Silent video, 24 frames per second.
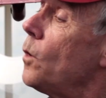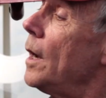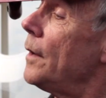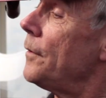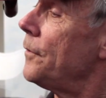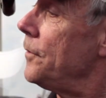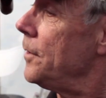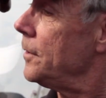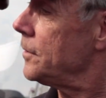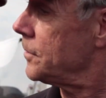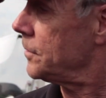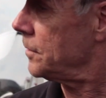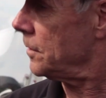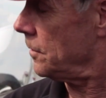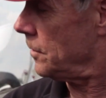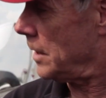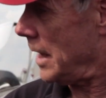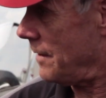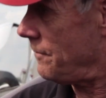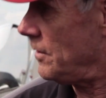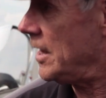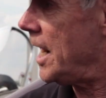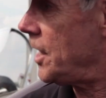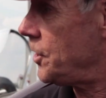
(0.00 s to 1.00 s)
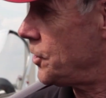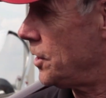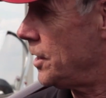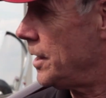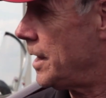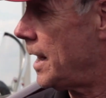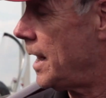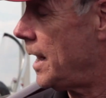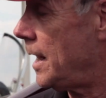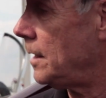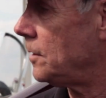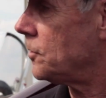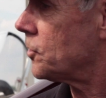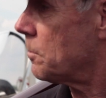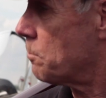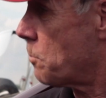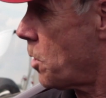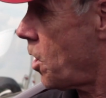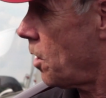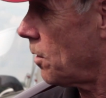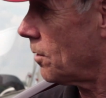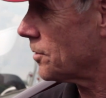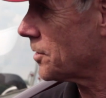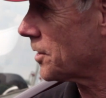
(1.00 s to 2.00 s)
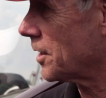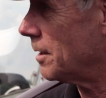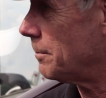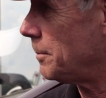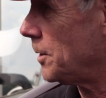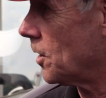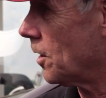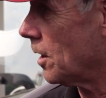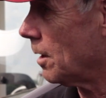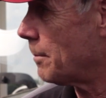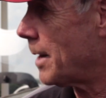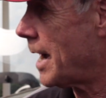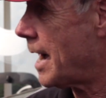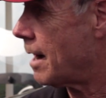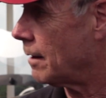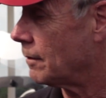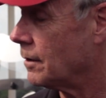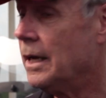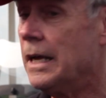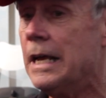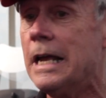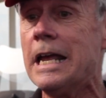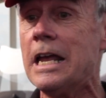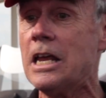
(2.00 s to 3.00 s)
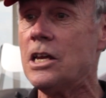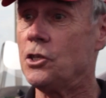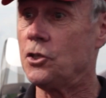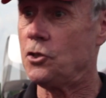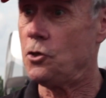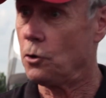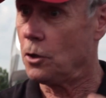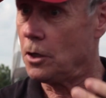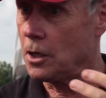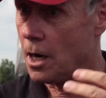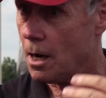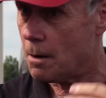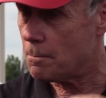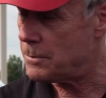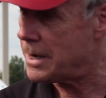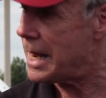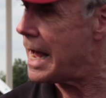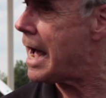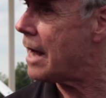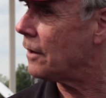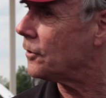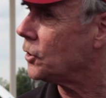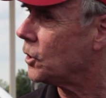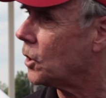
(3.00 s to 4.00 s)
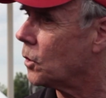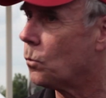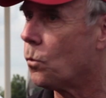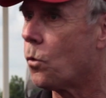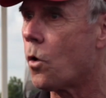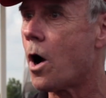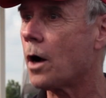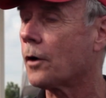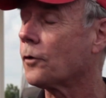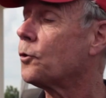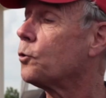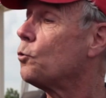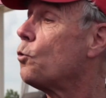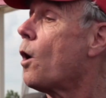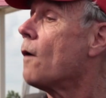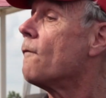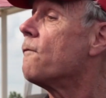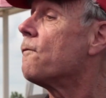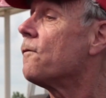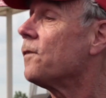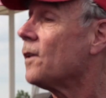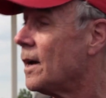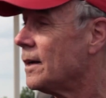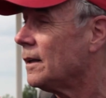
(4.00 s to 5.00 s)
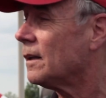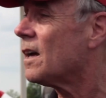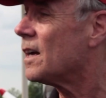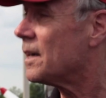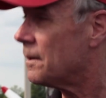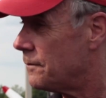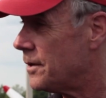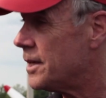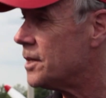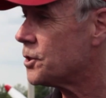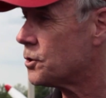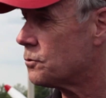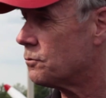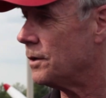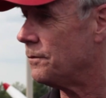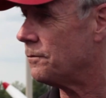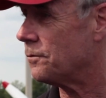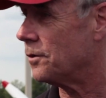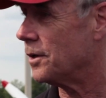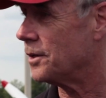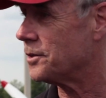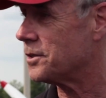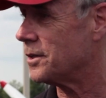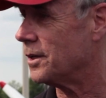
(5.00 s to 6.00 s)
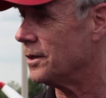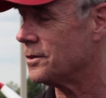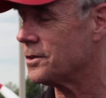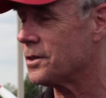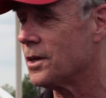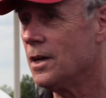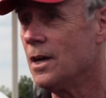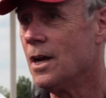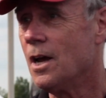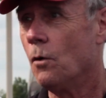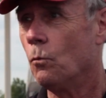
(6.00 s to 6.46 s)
what the Aviation Day tomorrow is going to be all about, is you can come down, you can walk through our flight line of history, for instance.